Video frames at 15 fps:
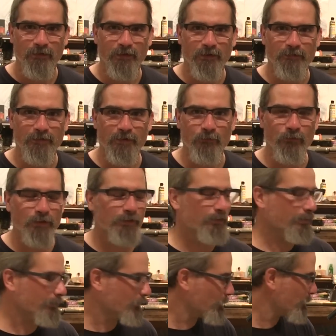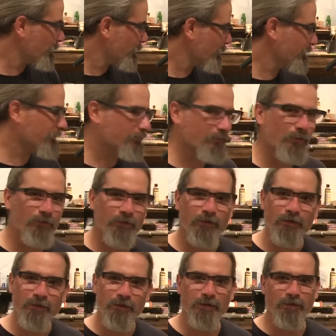I was like, what in the world is going
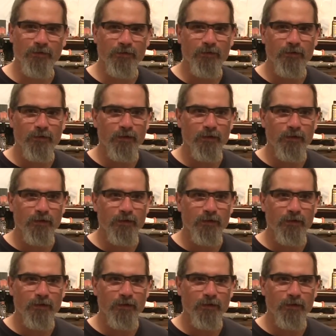on here?